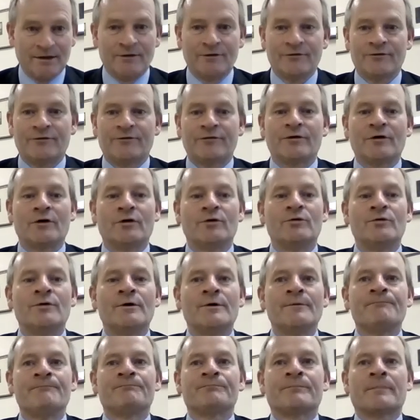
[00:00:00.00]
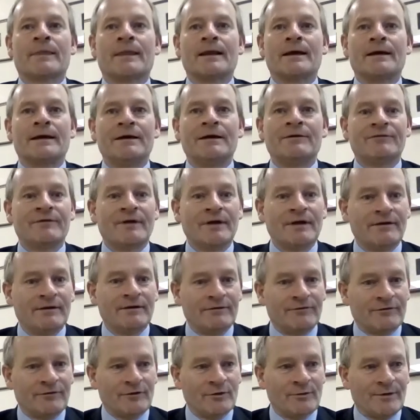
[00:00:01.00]
So
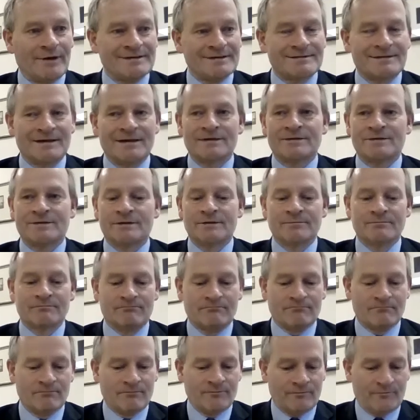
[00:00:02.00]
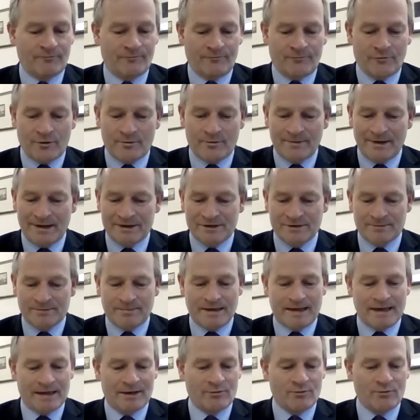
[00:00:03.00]
I say to them, formulate a
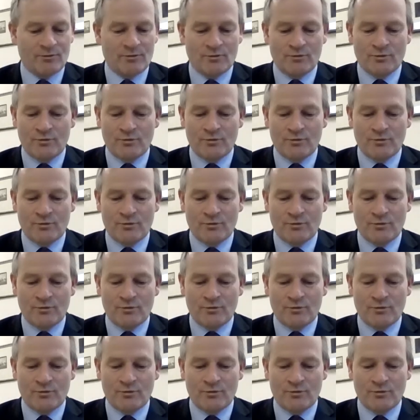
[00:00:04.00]
plan.